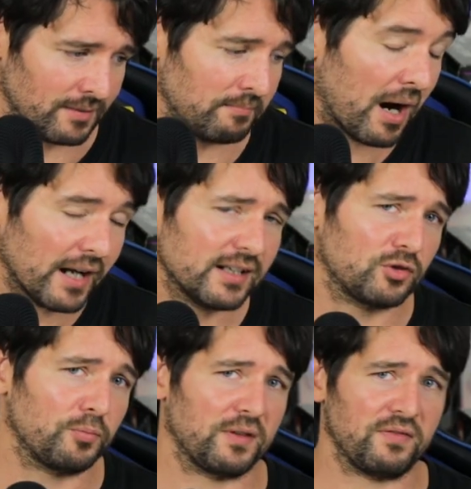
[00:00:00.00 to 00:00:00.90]

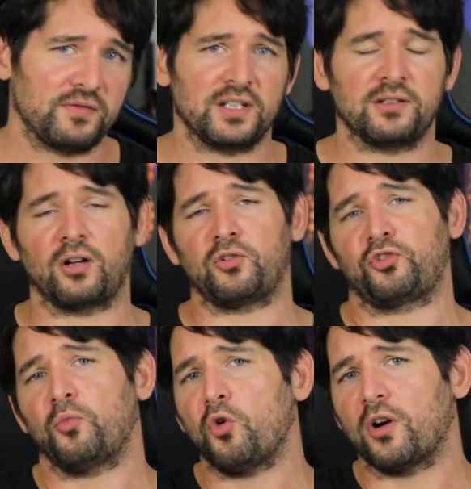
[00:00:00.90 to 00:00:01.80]
minded to pay
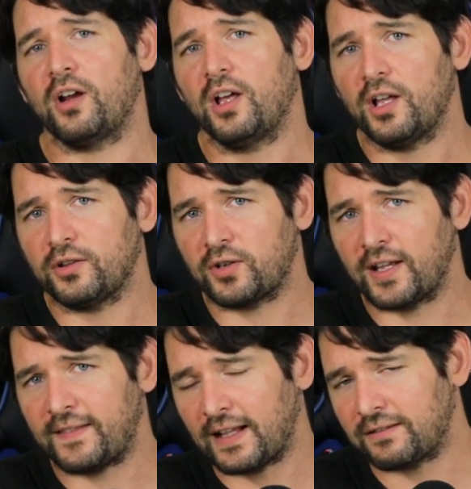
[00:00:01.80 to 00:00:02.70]
$15 more to
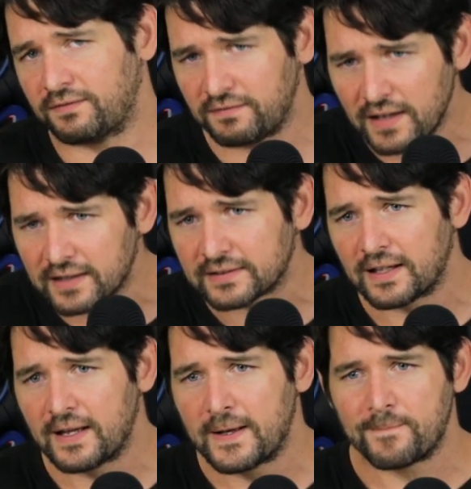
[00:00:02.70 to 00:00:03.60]
get that fixed.